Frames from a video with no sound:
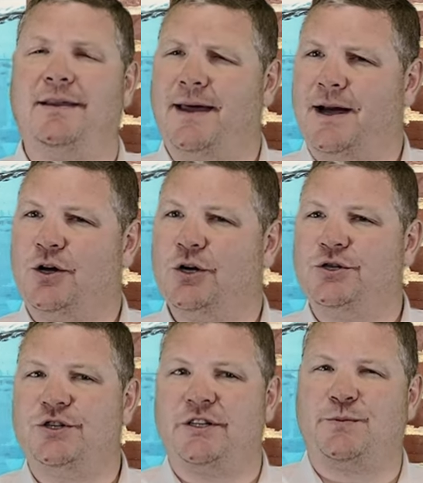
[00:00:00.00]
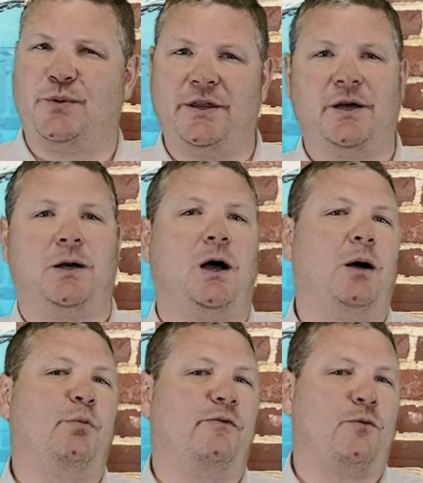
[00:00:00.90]
that could just be the
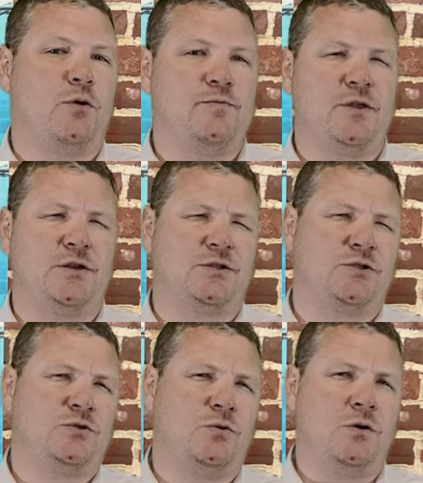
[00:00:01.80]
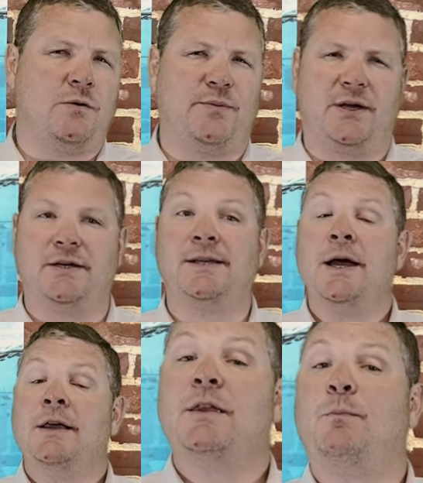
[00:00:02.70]
calm before the storm because
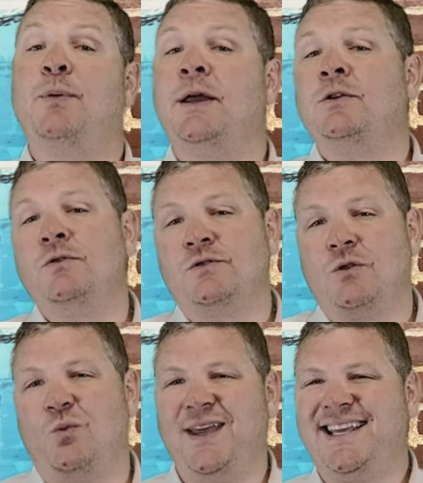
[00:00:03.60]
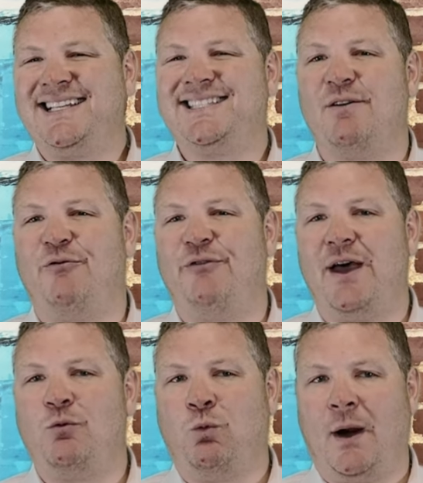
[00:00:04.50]
the big news of the week is the
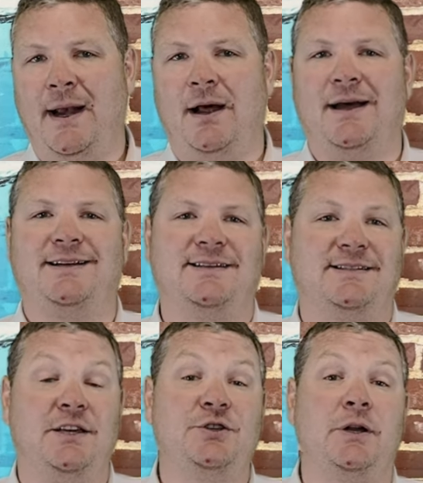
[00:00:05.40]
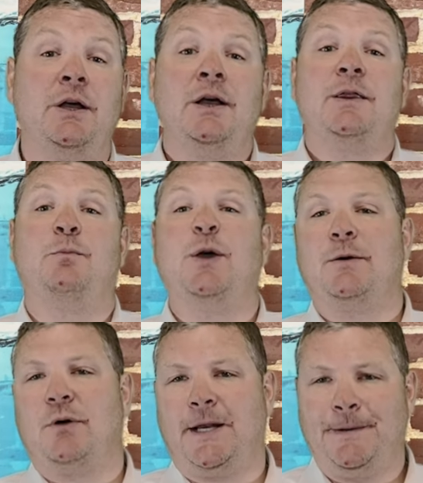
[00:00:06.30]
Fed rate hike decision. The big
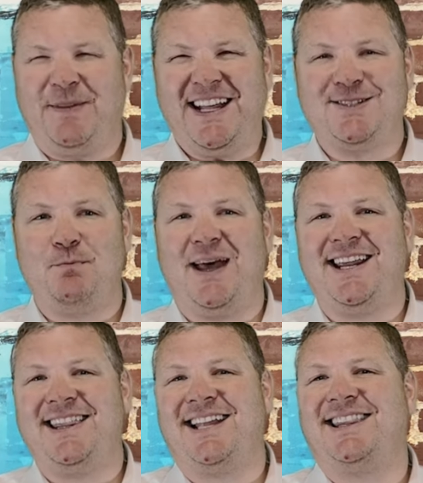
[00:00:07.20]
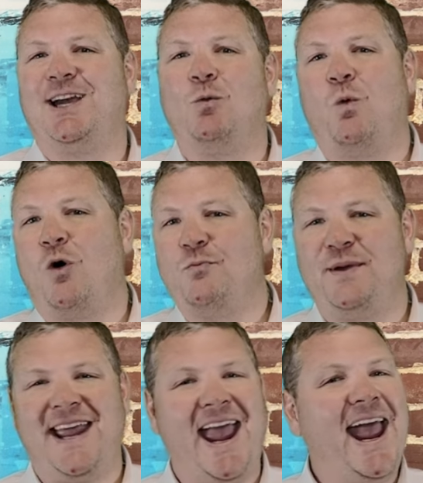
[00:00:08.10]
money, it's betting that there won't
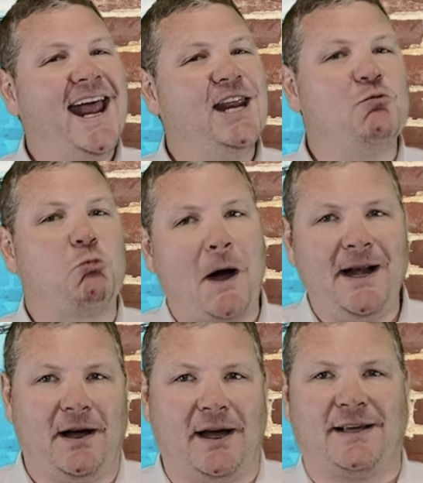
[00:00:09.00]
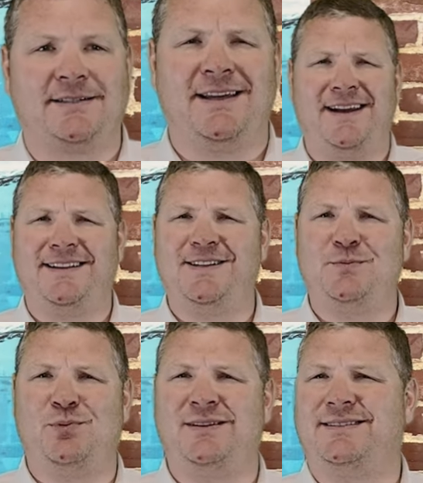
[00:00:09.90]
be any rate hikes. And at this
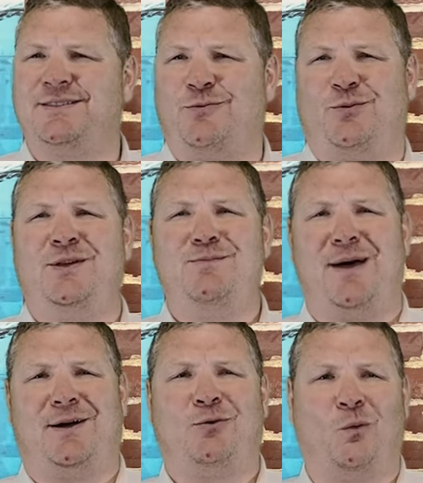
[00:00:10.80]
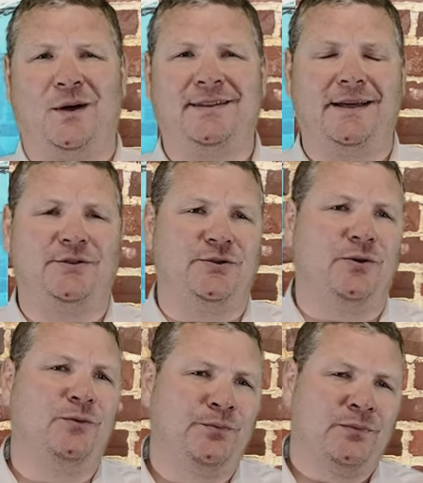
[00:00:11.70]
point, does it really matter what they
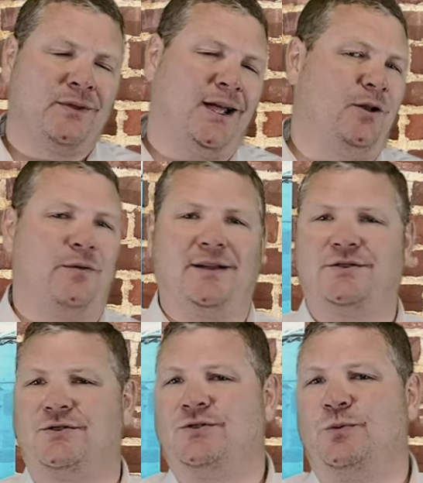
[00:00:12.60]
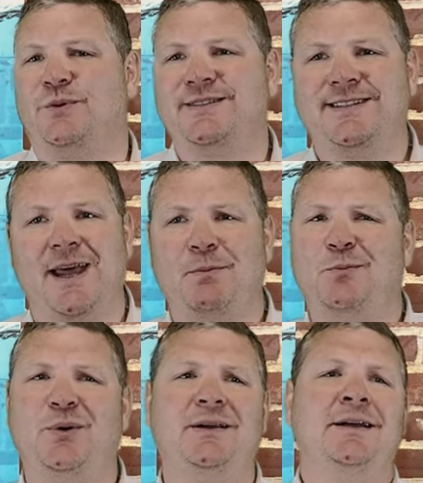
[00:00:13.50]
do? I know that's a stupid statement,
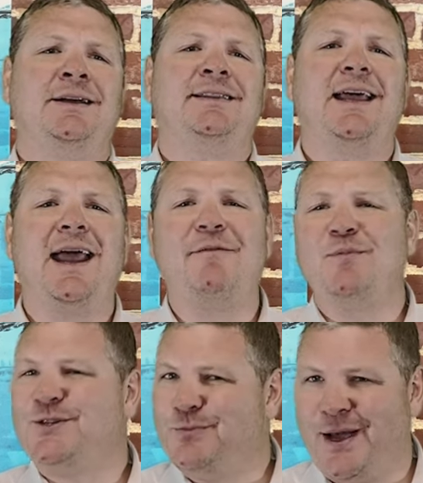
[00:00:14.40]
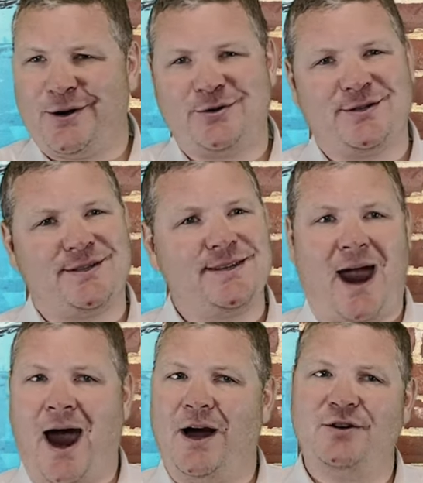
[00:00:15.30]
but they have mismanaged this
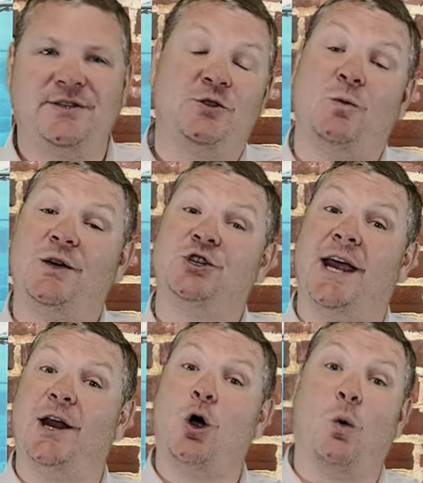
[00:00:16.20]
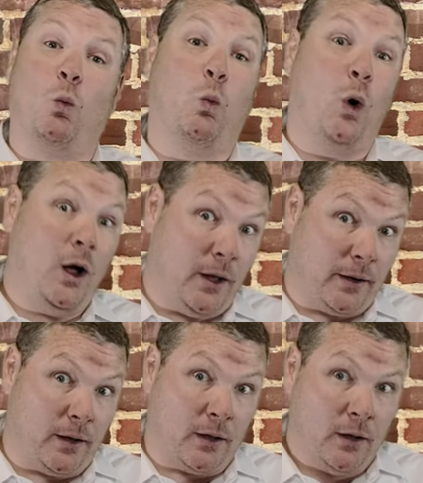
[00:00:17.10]
entire situation and are
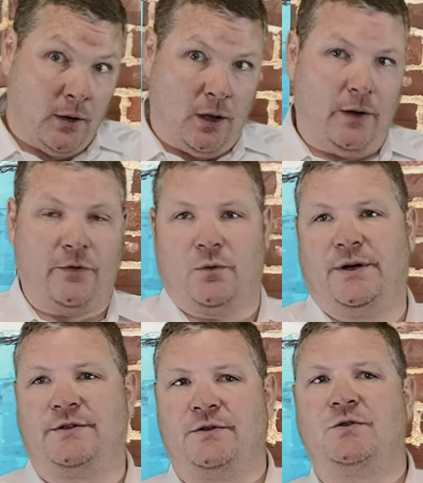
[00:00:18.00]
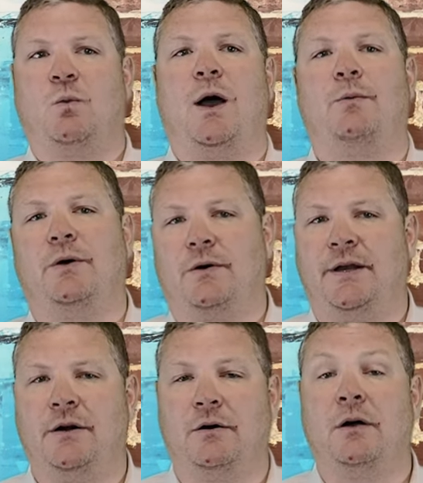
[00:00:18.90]
one of the reasons why we are here.